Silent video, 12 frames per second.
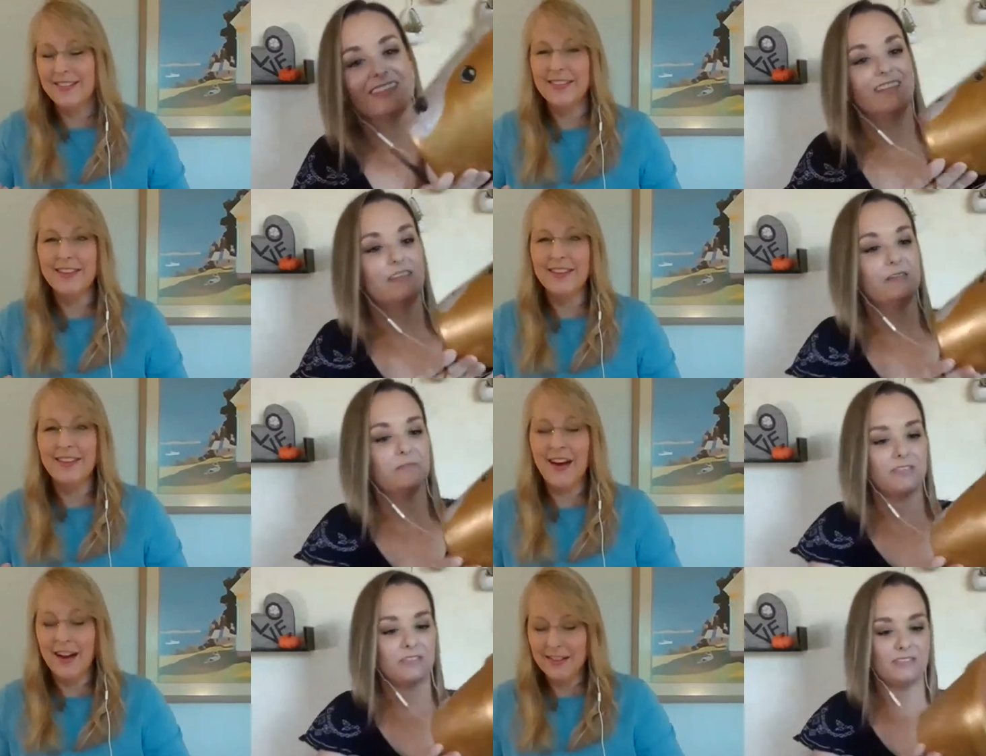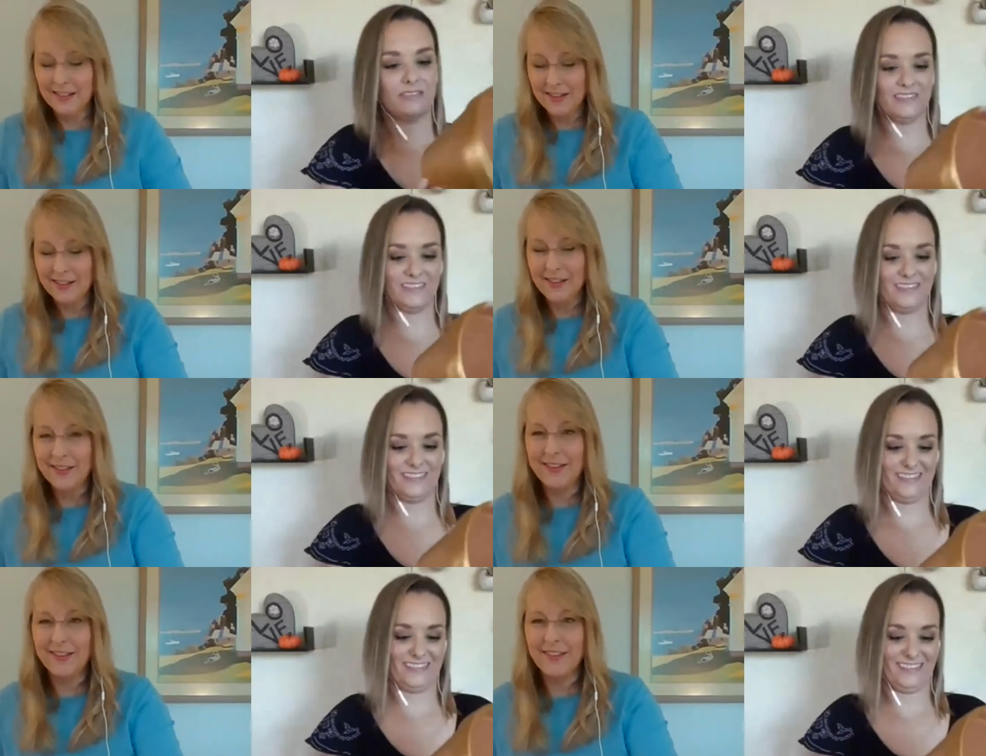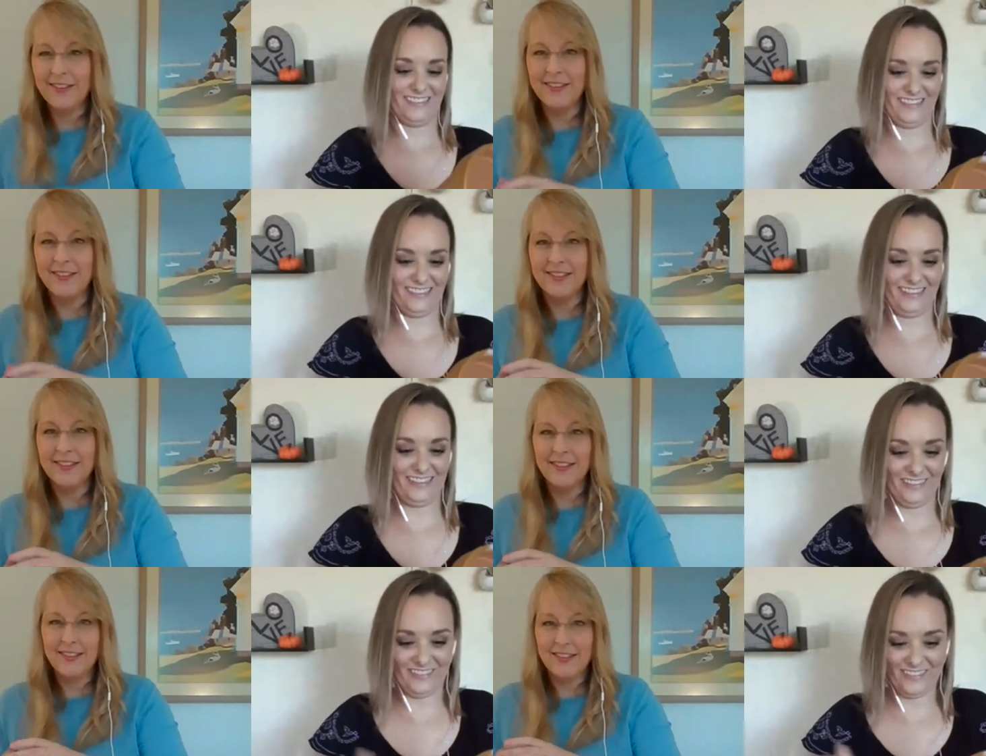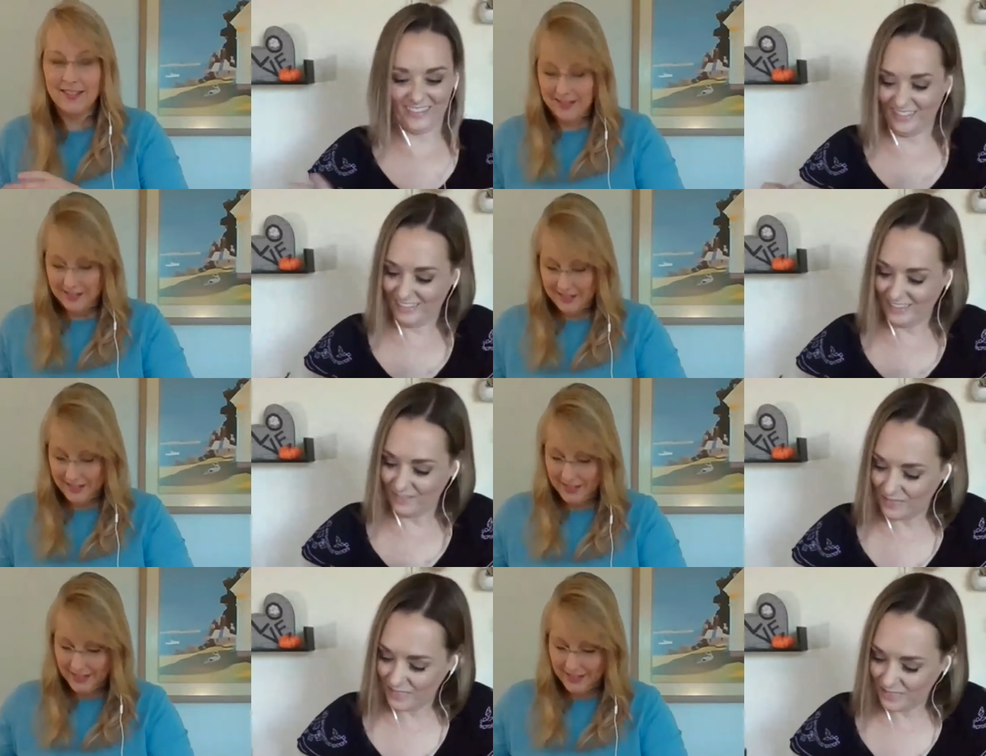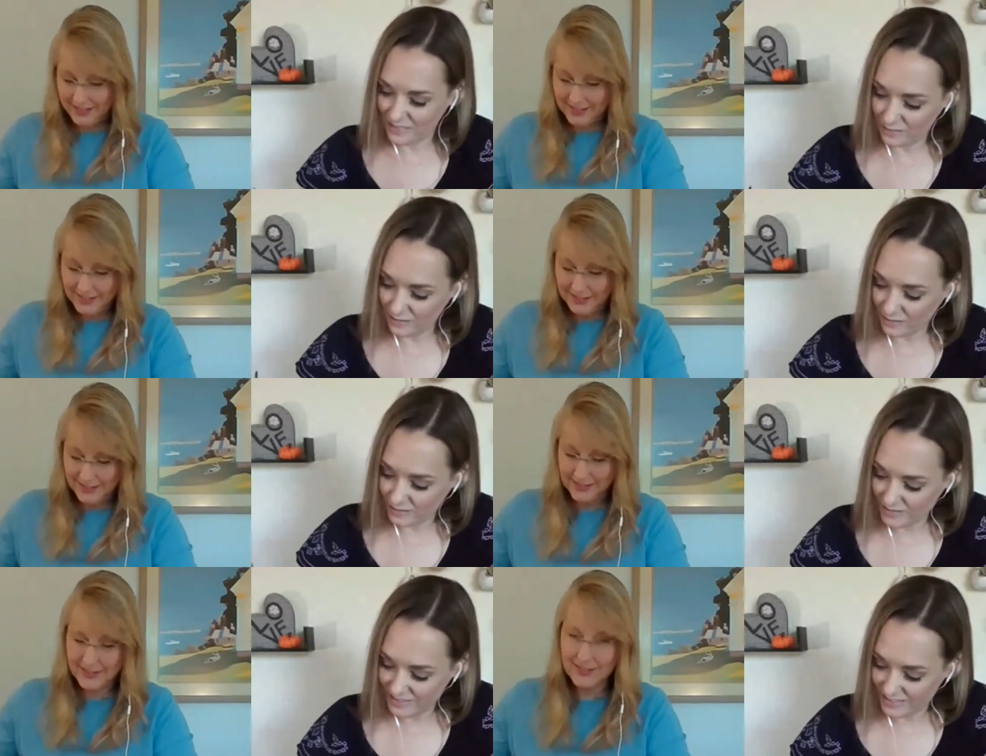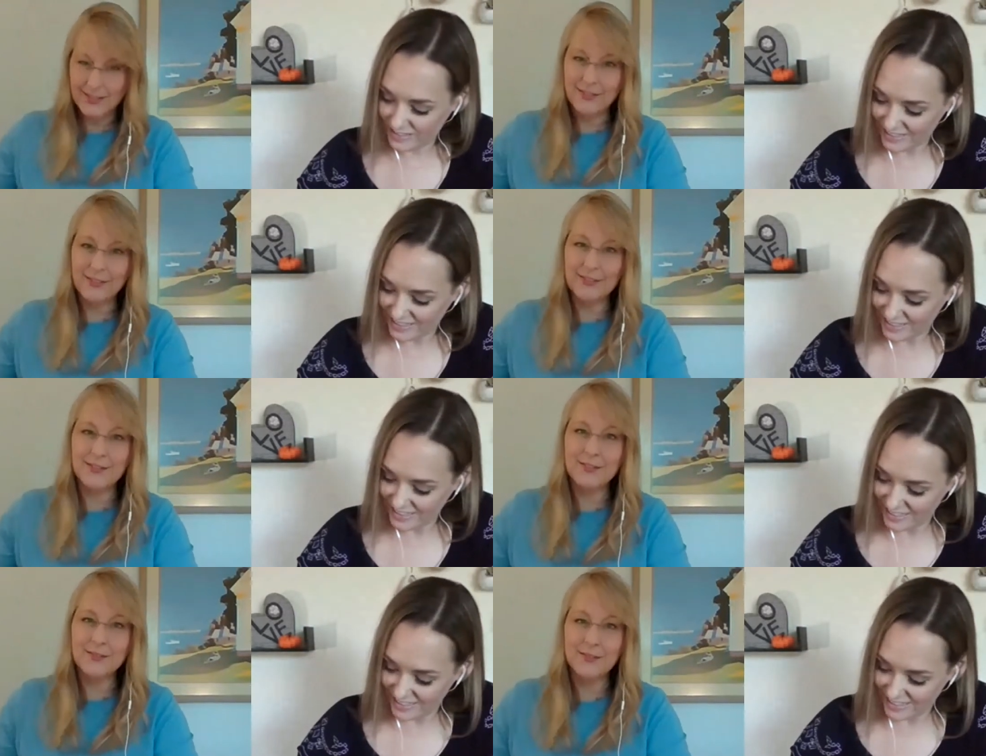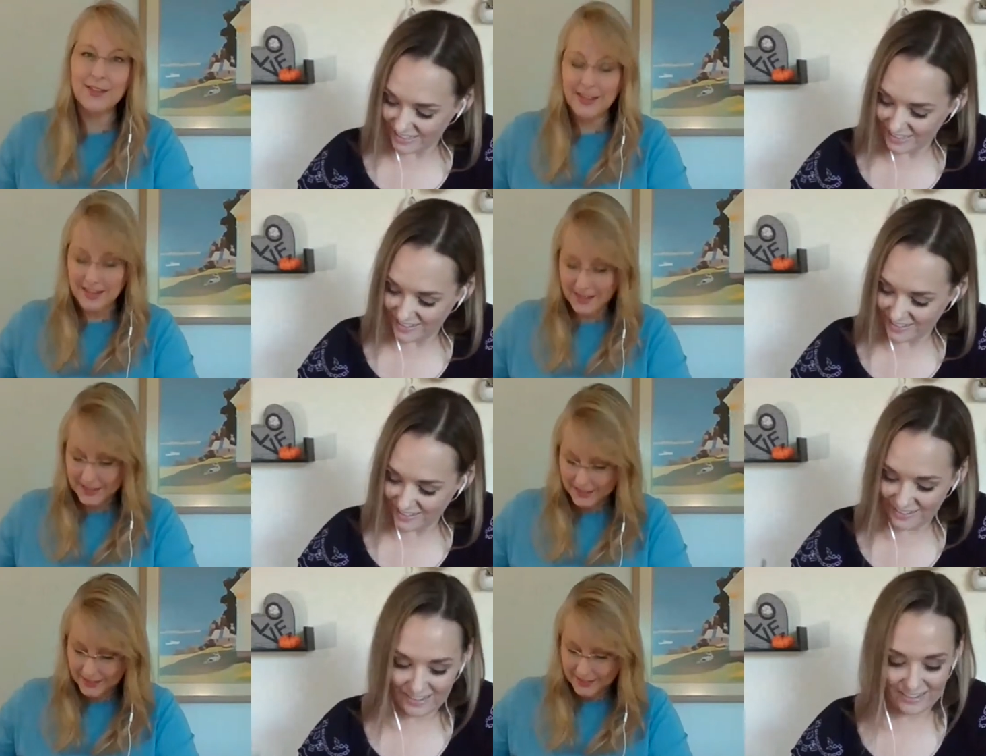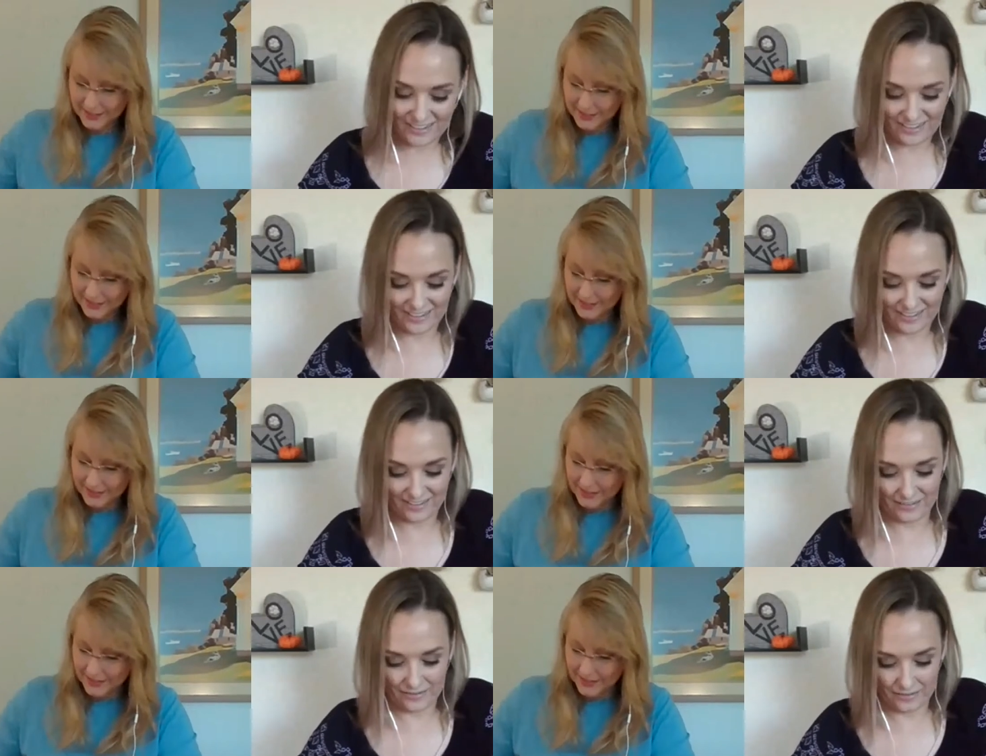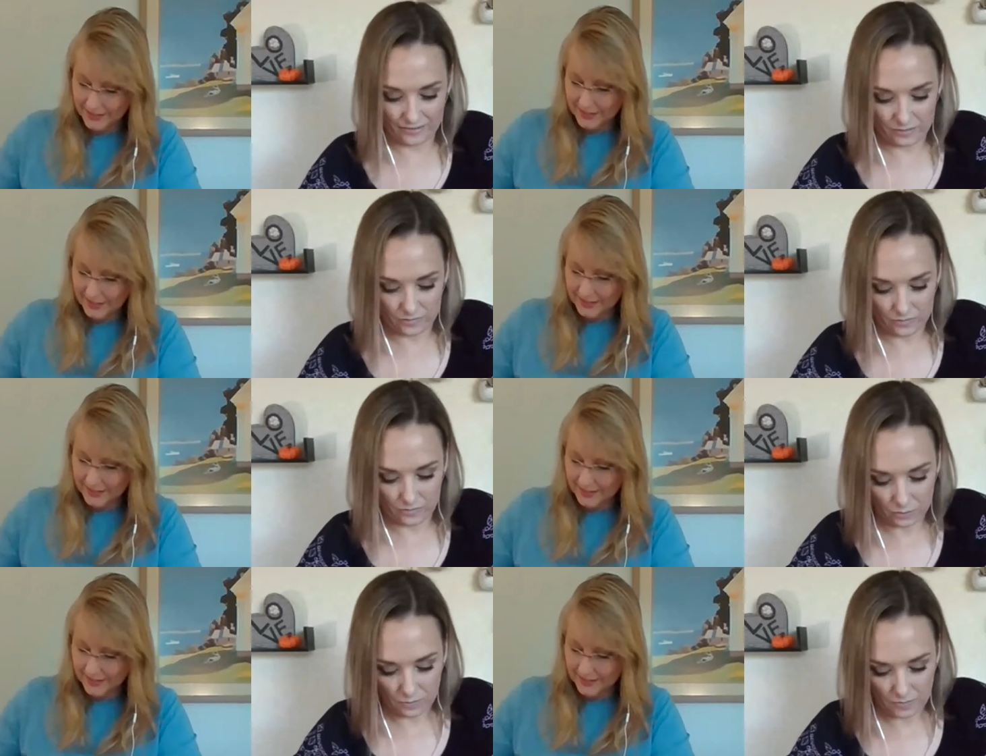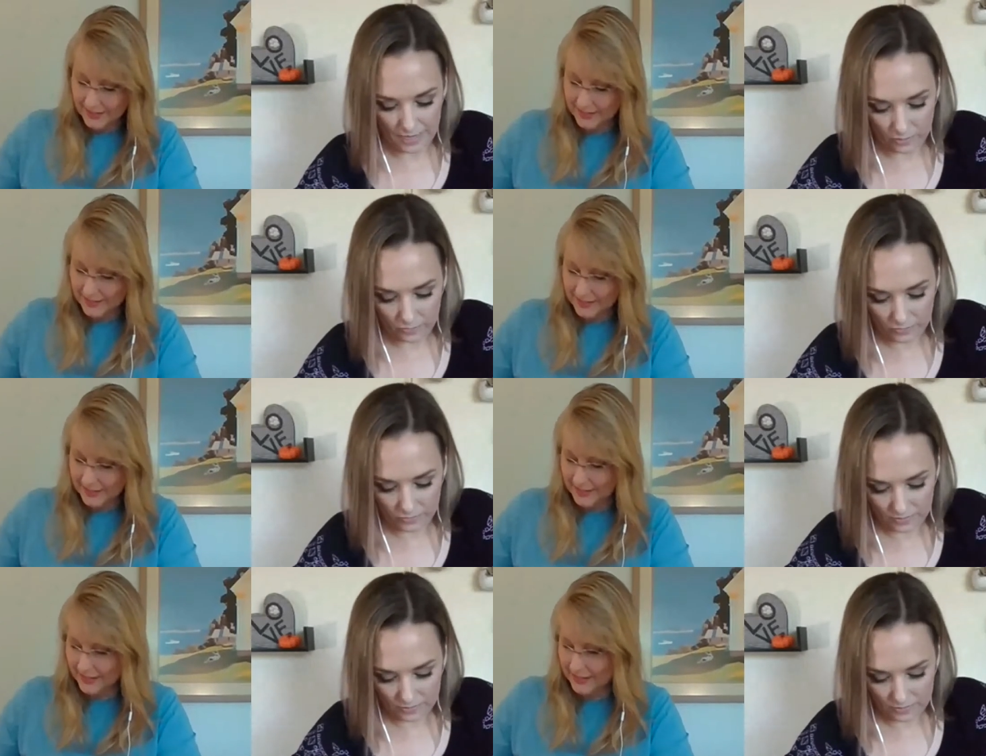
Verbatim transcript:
Speaker 1: With a little highlight on there. Yeah. And I'm gonna That's do her so sweet. Little mouth.